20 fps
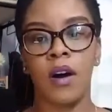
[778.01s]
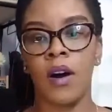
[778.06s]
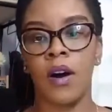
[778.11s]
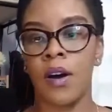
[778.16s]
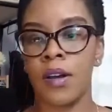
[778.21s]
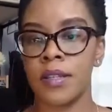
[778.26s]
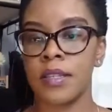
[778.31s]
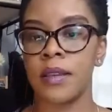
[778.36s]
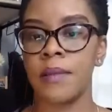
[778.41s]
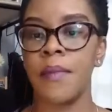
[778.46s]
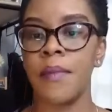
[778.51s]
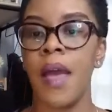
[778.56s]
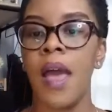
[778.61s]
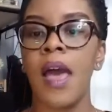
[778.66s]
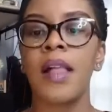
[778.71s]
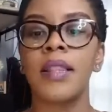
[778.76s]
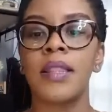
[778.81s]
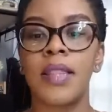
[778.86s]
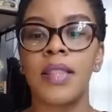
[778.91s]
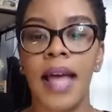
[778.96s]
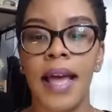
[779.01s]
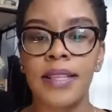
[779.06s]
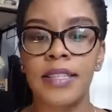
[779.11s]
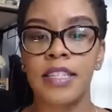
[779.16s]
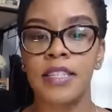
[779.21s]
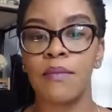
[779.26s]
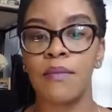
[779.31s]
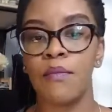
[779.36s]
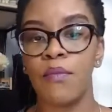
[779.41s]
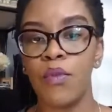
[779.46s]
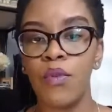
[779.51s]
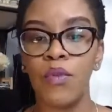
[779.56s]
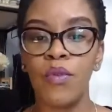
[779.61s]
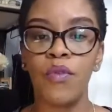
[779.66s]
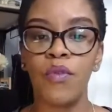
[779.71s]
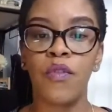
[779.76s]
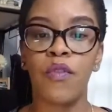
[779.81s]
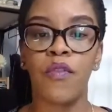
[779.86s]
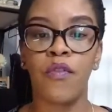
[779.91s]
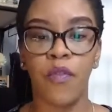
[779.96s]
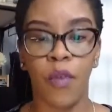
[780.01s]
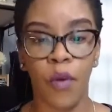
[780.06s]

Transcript: Awesome. Let's move